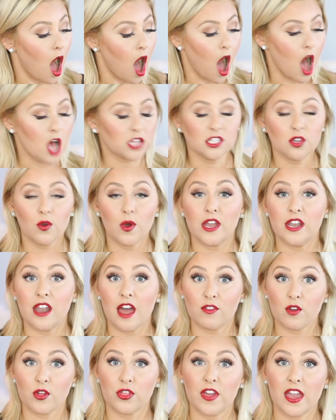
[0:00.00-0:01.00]
Also,
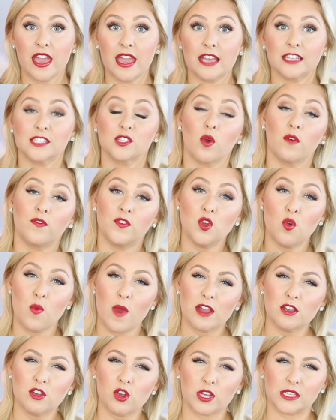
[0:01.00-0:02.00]
another thing, so if you
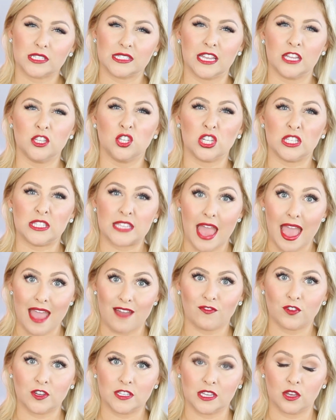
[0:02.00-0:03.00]
wear your extensions
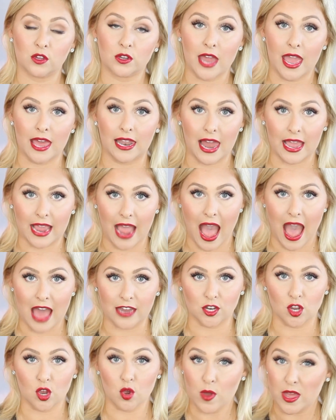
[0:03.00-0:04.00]
every single day like
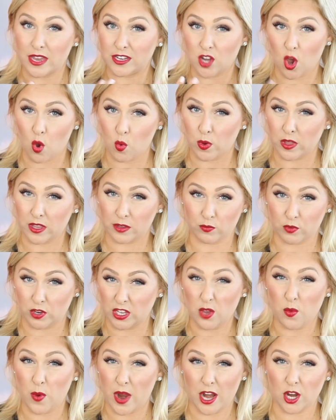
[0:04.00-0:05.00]
I do and don't
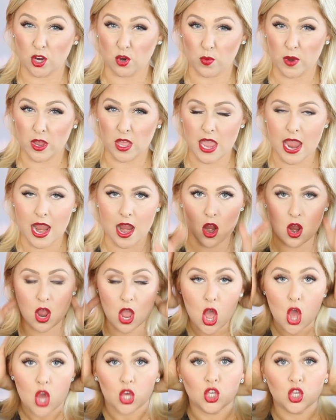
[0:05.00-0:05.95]
really wear your real hair,